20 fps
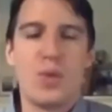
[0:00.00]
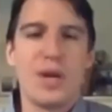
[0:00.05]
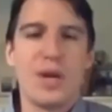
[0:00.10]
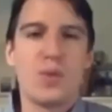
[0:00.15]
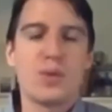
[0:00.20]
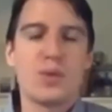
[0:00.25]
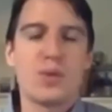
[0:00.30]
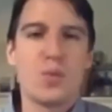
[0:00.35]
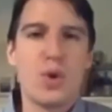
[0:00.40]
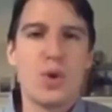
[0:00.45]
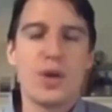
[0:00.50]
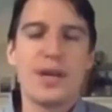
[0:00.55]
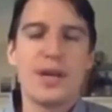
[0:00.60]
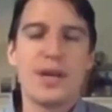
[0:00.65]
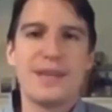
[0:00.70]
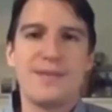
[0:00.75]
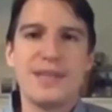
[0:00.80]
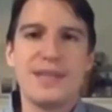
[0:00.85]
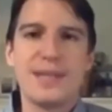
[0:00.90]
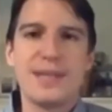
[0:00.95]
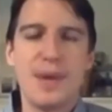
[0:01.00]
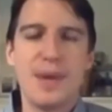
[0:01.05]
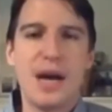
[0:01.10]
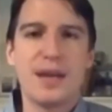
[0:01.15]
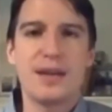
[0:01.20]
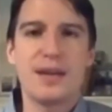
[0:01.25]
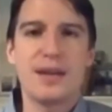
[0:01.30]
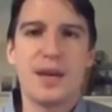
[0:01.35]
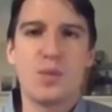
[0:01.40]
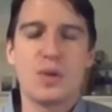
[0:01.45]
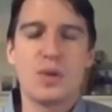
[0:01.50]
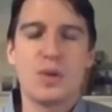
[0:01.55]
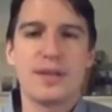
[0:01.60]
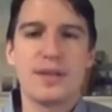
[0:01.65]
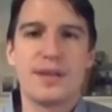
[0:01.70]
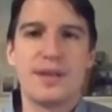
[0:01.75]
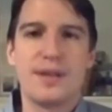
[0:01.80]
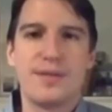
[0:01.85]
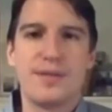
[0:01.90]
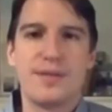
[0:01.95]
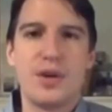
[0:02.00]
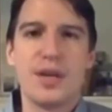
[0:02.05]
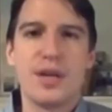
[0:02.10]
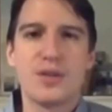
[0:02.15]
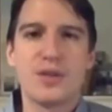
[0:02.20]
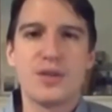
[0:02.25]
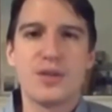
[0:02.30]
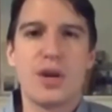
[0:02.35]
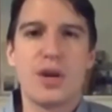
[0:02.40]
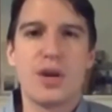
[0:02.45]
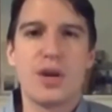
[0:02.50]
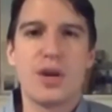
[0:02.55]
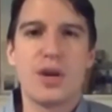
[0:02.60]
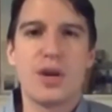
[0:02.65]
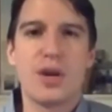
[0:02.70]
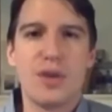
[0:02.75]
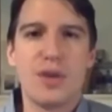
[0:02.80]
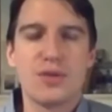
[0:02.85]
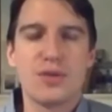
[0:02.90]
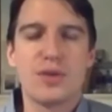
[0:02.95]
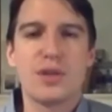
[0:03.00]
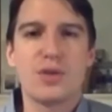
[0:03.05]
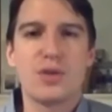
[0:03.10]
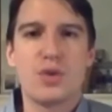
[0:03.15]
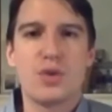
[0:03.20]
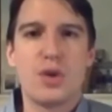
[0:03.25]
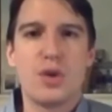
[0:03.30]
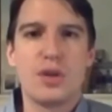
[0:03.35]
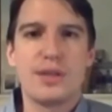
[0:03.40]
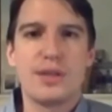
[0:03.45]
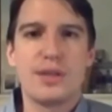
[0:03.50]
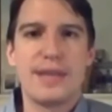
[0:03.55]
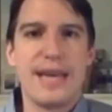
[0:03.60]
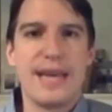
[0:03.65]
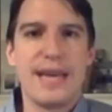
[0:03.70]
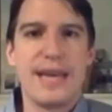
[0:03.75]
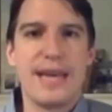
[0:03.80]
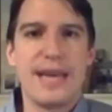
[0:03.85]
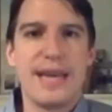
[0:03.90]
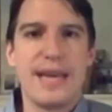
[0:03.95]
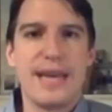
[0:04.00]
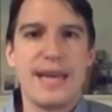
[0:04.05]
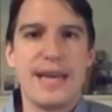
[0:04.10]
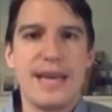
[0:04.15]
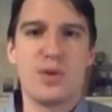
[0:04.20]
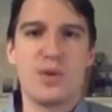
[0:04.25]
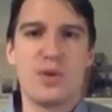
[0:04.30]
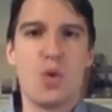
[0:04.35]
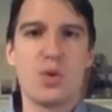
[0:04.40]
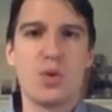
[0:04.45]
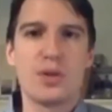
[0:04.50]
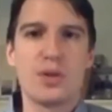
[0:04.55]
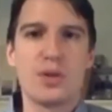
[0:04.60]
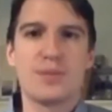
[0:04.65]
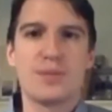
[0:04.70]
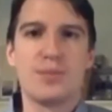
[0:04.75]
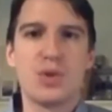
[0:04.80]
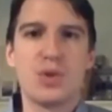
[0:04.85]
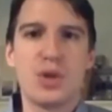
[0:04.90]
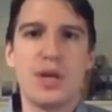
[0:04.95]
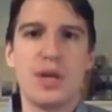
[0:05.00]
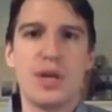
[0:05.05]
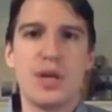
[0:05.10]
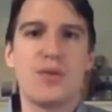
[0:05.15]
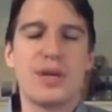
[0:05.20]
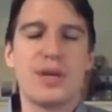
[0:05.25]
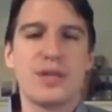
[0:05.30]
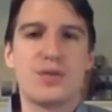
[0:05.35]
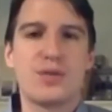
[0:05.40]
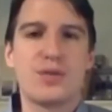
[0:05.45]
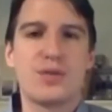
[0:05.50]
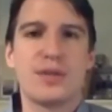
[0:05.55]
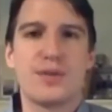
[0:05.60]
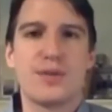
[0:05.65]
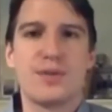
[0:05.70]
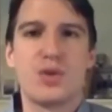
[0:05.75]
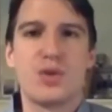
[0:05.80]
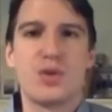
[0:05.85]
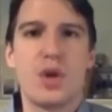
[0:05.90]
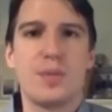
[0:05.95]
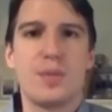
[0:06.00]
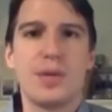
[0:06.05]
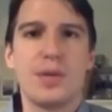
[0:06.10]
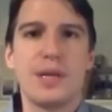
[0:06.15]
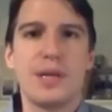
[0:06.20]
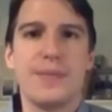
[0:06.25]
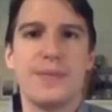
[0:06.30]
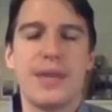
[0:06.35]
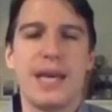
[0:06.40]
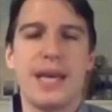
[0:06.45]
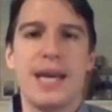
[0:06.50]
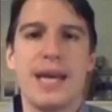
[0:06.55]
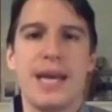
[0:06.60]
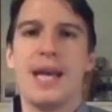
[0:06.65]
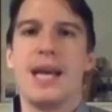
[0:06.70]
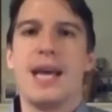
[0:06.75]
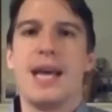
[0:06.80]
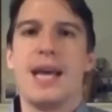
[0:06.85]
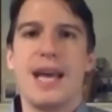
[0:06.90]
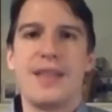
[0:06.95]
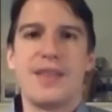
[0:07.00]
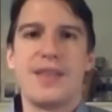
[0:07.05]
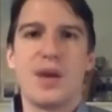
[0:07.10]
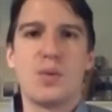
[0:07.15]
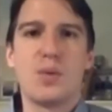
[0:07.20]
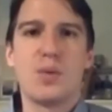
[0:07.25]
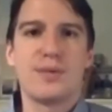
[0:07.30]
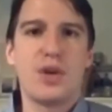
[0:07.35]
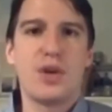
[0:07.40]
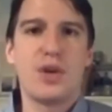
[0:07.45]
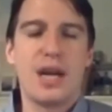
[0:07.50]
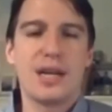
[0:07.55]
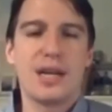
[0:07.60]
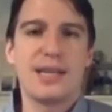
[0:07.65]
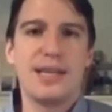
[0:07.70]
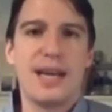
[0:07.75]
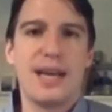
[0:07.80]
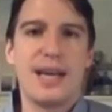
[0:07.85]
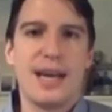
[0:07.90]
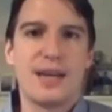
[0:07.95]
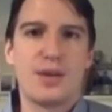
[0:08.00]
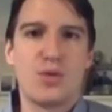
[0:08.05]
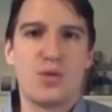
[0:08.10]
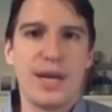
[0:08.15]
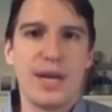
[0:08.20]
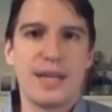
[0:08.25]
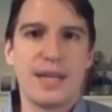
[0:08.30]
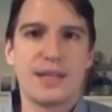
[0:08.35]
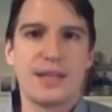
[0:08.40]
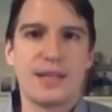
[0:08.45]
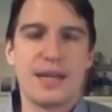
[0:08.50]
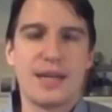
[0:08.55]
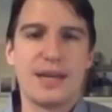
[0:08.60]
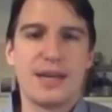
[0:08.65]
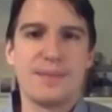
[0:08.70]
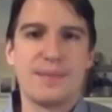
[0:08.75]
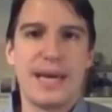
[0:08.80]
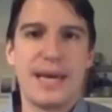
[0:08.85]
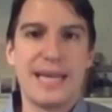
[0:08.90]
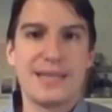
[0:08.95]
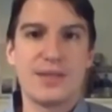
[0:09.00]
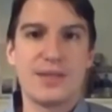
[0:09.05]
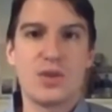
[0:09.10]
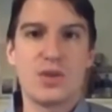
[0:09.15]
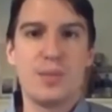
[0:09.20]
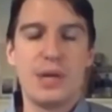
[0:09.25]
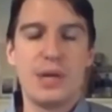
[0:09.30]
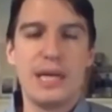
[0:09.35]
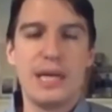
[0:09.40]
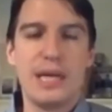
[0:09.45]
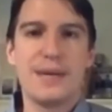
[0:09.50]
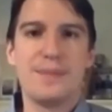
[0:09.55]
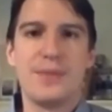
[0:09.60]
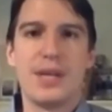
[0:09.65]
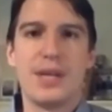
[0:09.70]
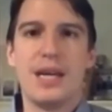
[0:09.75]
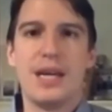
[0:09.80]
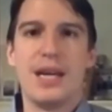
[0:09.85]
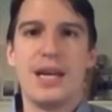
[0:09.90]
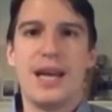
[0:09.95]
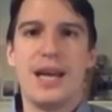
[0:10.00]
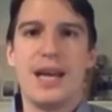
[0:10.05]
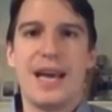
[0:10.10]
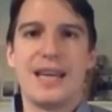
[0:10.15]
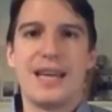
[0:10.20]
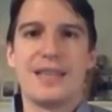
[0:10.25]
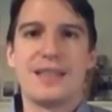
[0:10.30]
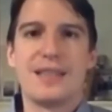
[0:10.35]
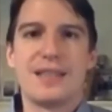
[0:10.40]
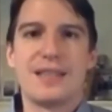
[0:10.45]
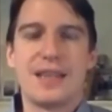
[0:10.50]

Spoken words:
I was working in Wiesbaden, I was in a very historic restaurant called Die Ente, which is one of the oldest Michelin restaurants of Germany. And I was very lucky. I had a great head sommelier, and